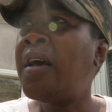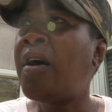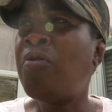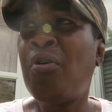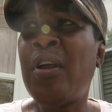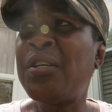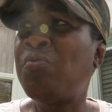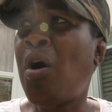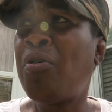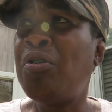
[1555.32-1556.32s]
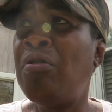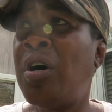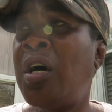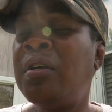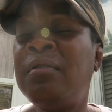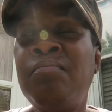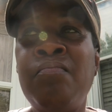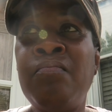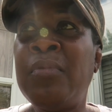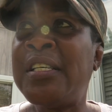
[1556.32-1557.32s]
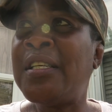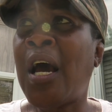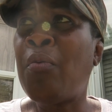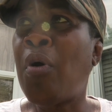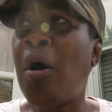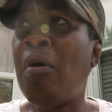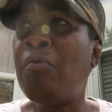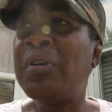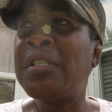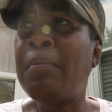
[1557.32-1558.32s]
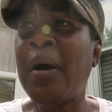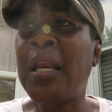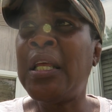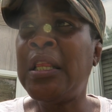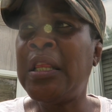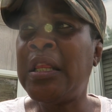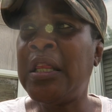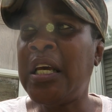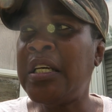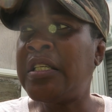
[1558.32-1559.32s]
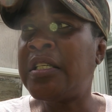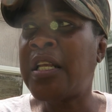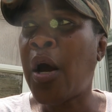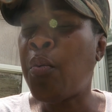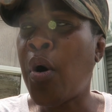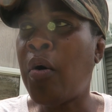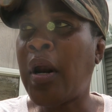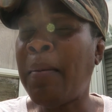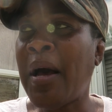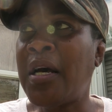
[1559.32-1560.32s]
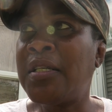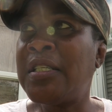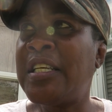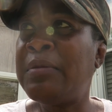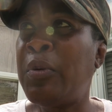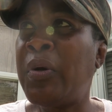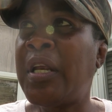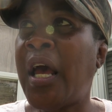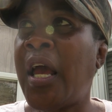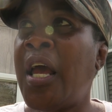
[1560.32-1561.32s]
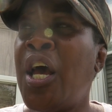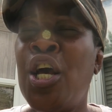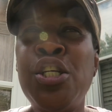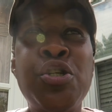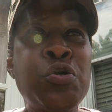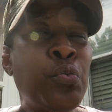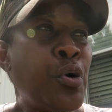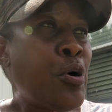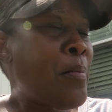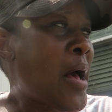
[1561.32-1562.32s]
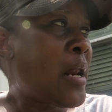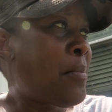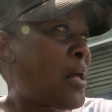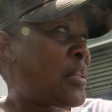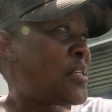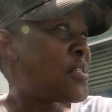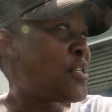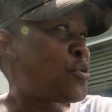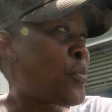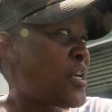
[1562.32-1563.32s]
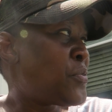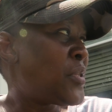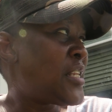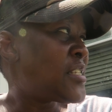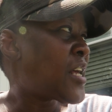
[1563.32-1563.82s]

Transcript: Oh no, that's wrong. It's not wrong. What somebody thinks is not wrong. Like my cousin said to me one day, she was real mad about this situation with this